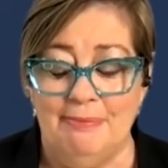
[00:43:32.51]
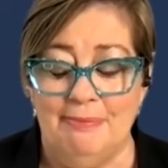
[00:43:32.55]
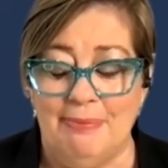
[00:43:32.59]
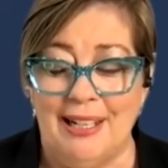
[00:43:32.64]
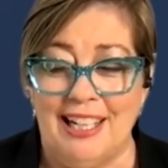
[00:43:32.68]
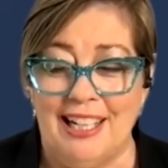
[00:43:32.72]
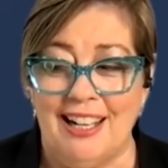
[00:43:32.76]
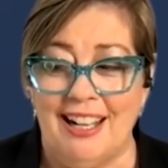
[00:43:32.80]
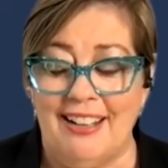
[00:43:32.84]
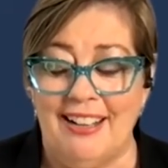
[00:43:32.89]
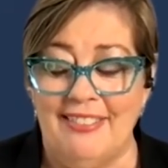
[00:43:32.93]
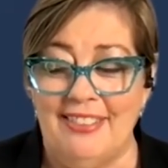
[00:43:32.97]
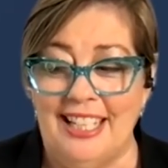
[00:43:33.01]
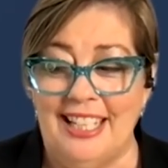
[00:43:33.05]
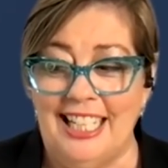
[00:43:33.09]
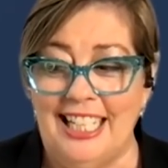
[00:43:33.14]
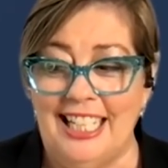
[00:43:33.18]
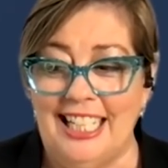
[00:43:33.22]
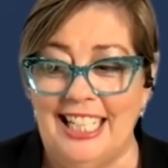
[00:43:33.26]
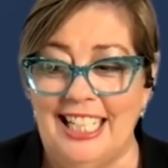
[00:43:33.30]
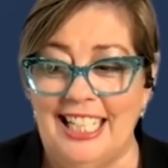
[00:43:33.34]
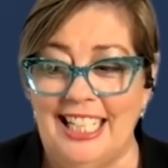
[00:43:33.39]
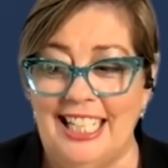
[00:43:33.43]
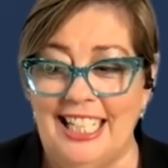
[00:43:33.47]
but I
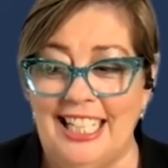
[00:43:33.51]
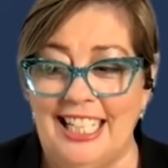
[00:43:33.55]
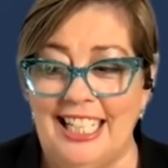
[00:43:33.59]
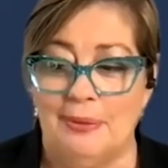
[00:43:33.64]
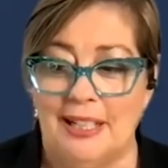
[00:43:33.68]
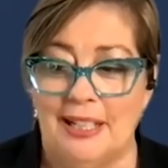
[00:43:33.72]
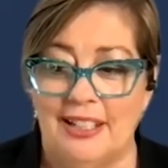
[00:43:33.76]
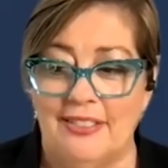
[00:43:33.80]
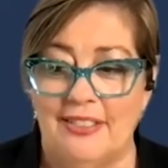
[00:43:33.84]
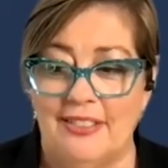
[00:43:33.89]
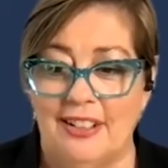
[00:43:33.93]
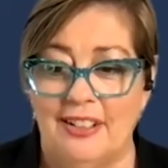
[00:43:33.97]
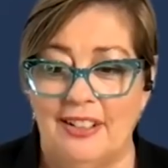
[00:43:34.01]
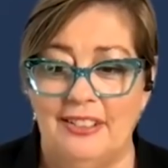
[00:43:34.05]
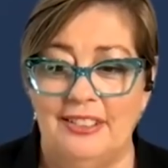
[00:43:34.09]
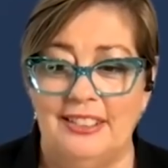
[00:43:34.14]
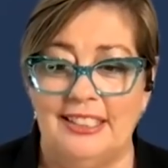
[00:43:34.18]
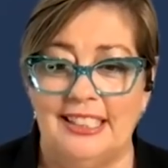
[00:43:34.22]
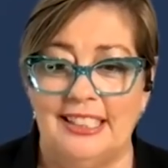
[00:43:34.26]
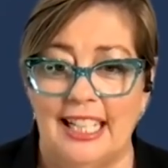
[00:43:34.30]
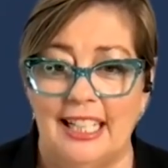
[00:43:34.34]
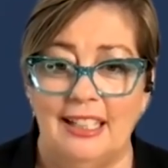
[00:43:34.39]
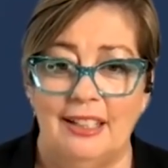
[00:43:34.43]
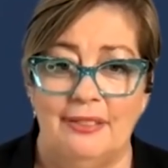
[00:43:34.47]
think it's one of
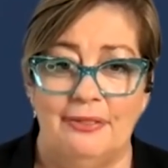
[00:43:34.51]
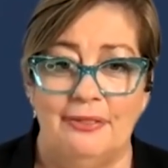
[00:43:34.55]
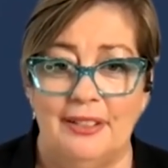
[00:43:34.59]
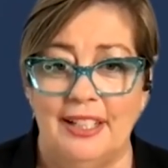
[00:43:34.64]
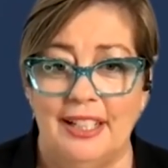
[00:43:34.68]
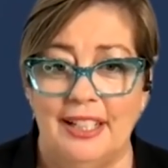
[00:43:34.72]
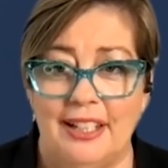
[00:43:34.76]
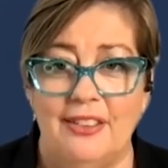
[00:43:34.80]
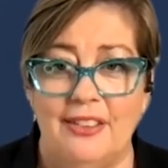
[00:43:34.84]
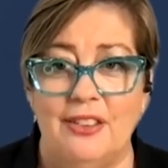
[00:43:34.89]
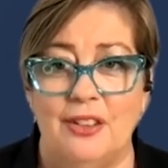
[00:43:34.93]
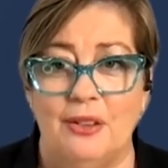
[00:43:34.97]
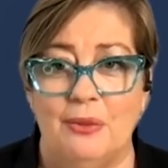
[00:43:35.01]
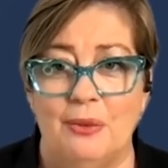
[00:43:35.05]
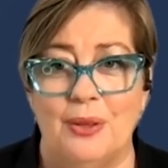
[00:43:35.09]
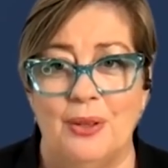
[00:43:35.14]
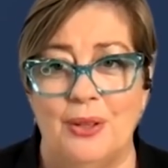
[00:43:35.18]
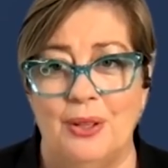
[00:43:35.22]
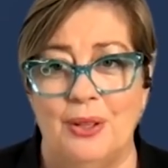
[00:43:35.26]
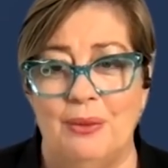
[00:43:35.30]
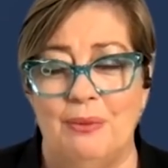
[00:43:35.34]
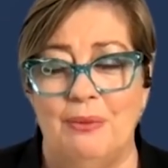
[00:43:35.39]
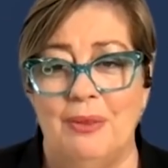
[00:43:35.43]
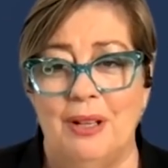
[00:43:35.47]
those elephant in the
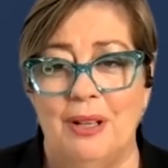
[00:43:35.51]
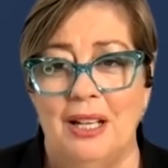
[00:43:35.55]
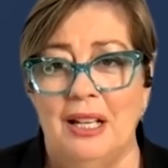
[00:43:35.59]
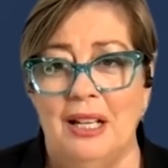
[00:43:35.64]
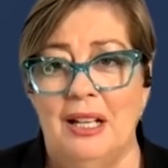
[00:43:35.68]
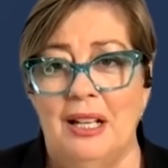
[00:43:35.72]
room